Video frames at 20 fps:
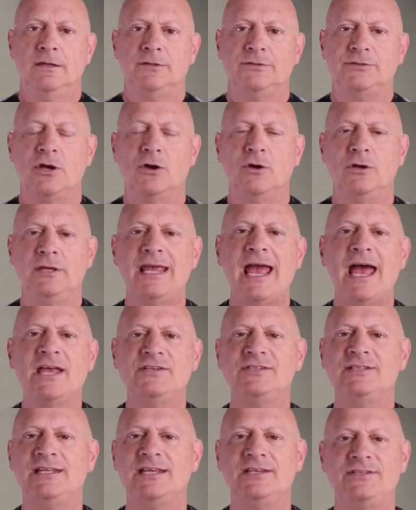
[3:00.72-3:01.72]
So
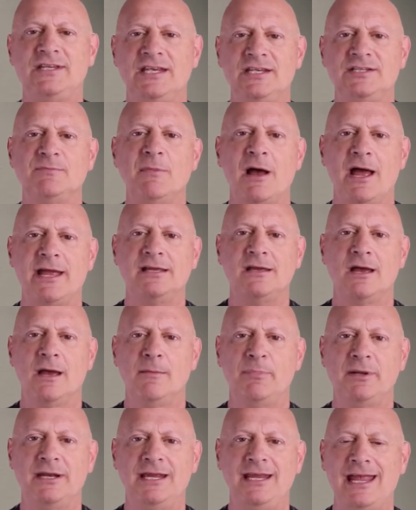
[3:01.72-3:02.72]
yes, this is my
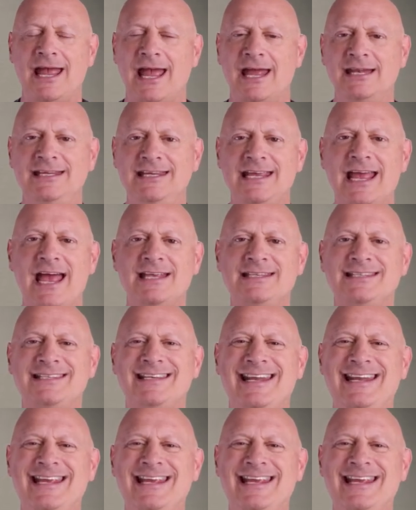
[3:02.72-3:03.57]
company, and yes,